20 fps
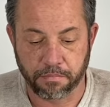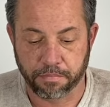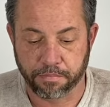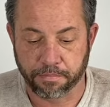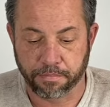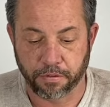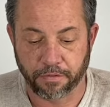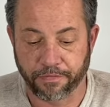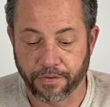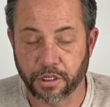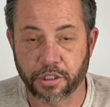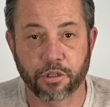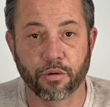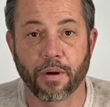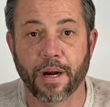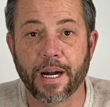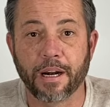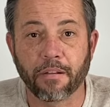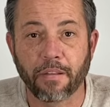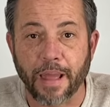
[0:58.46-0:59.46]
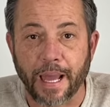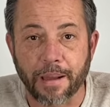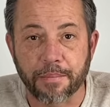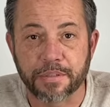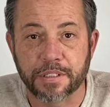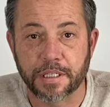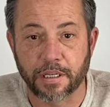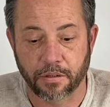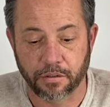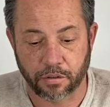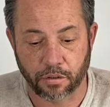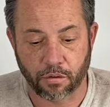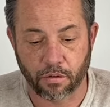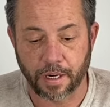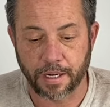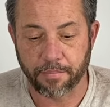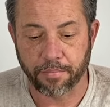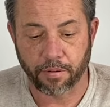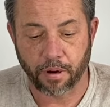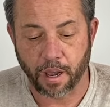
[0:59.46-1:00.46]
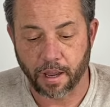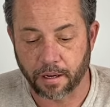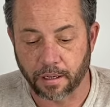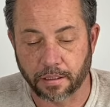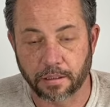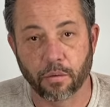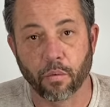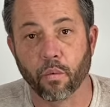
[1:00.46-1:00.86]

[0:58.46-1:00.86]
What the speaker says: Professional Hair Lab sells a great product.